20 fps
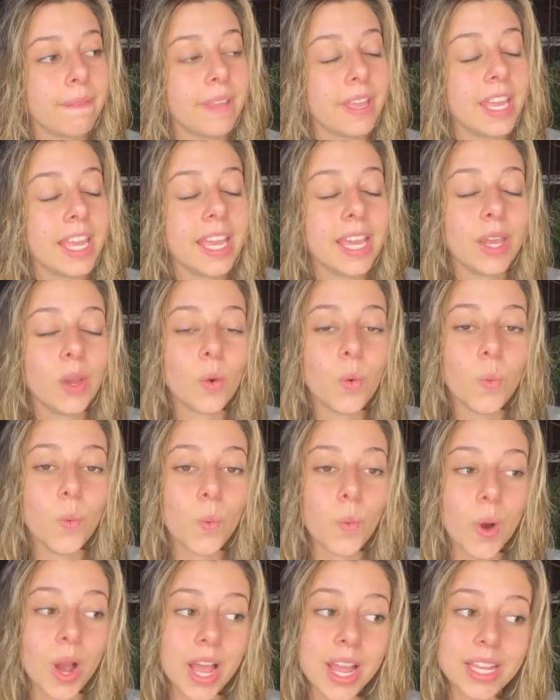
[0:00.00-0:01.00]
He
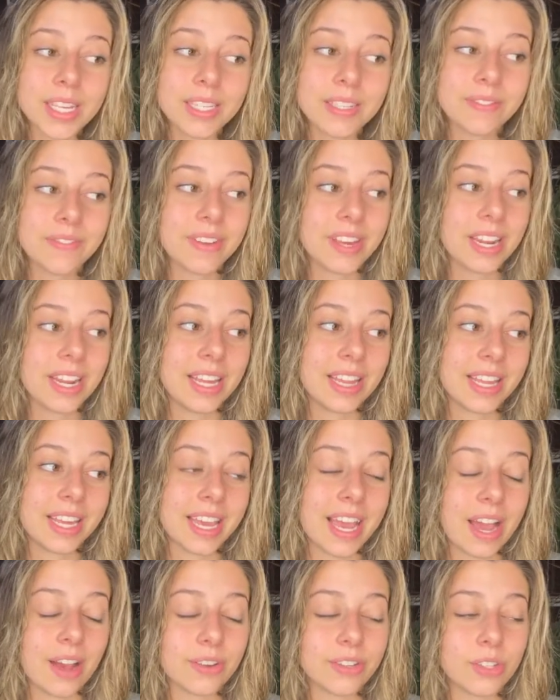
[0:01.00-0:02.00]
was feeding the
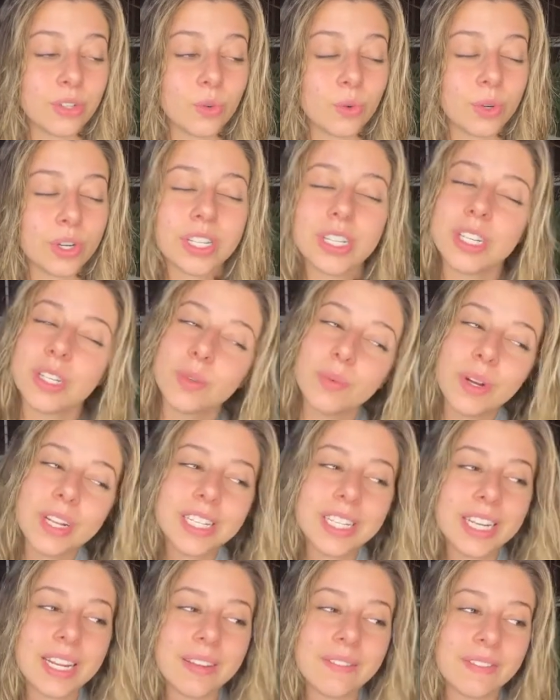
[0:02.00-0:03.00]
cows and horses. What
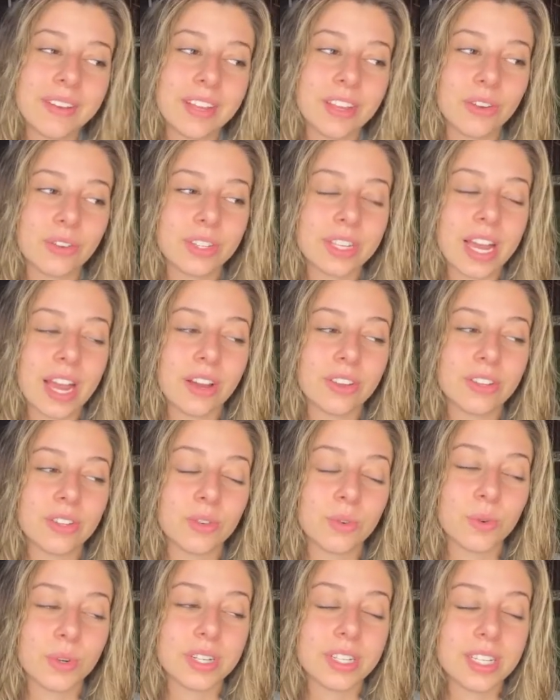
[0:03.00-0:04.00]
did he feed those cows and
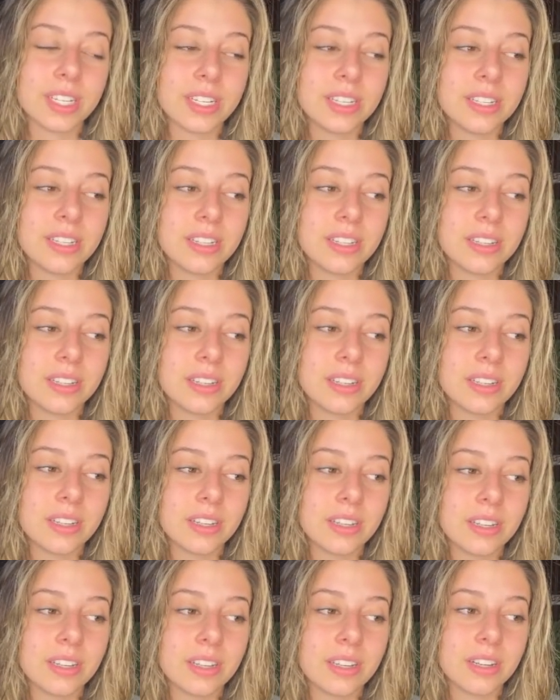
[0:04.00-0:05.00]
horses?
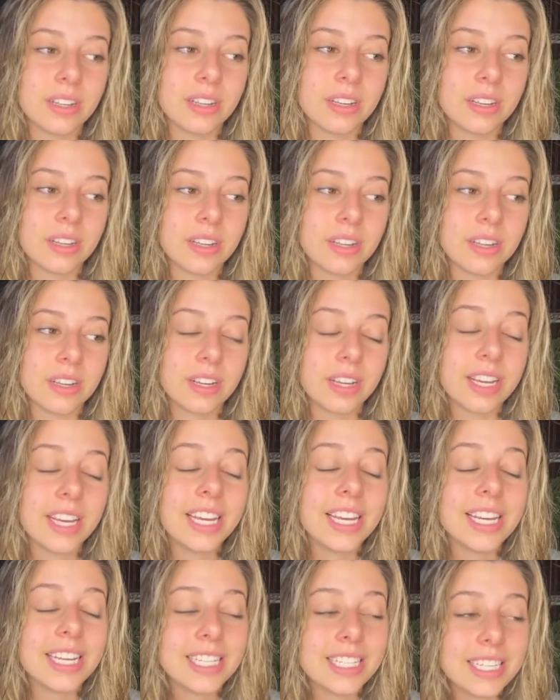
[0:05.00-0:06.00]

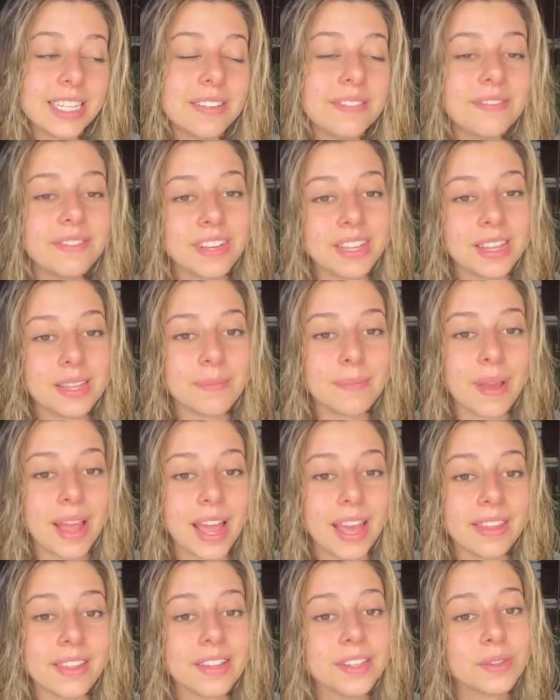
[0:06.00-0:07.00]
He did feed them
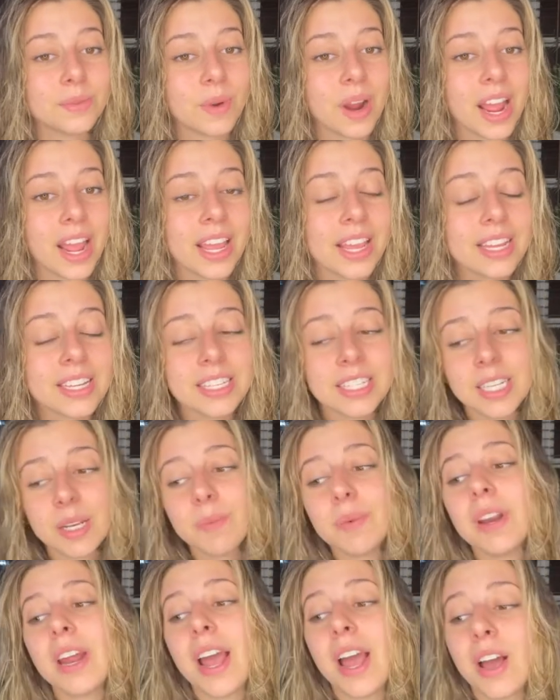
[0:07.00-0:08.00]
hay, that's right. Can
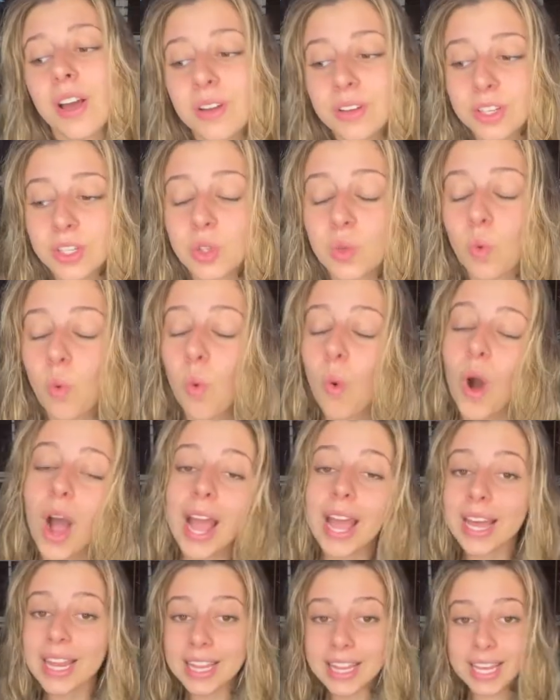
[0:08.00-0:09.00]
someone else
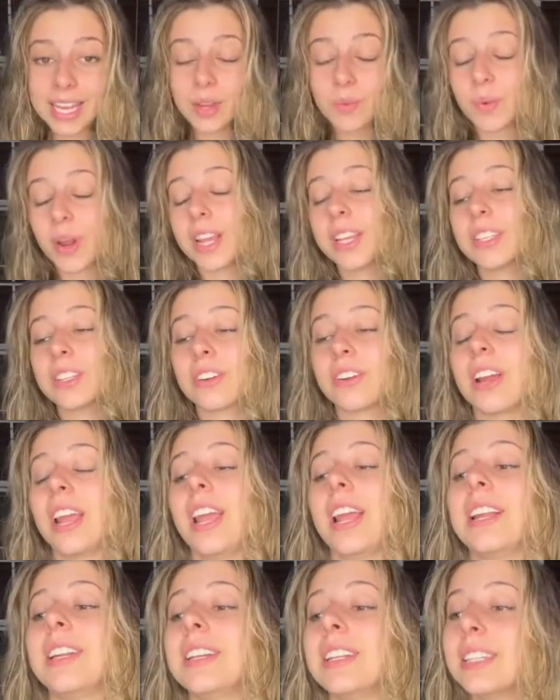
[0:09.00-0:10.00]
quietly raise their
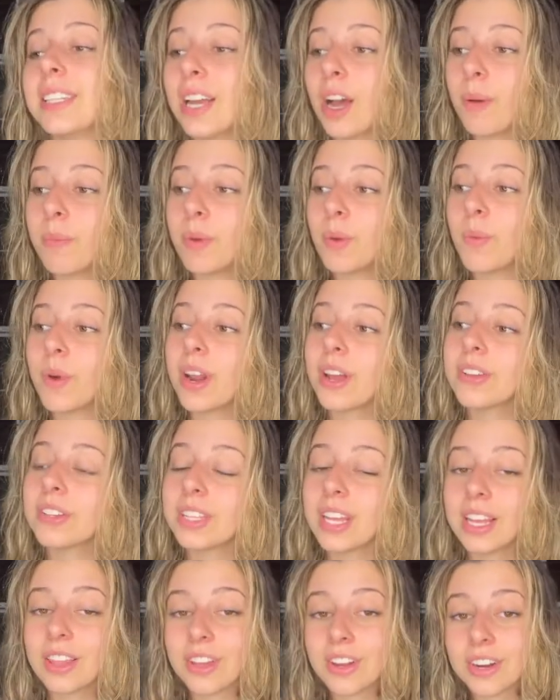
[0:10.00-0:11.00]
hand and tell me what else
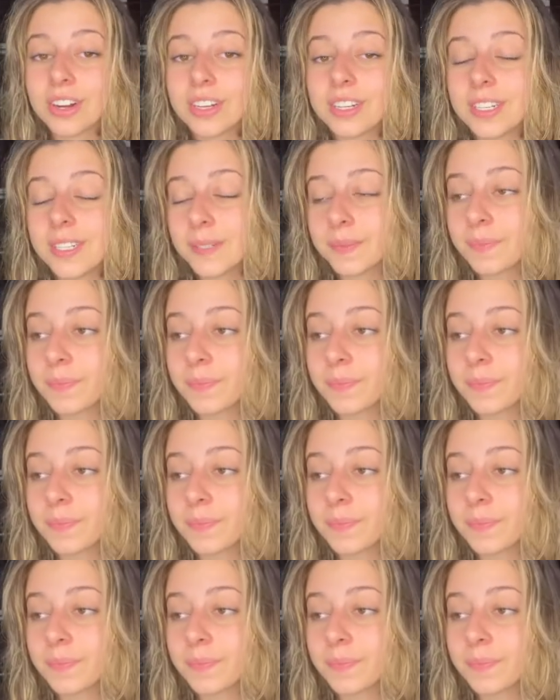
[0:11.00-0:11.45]
they learned?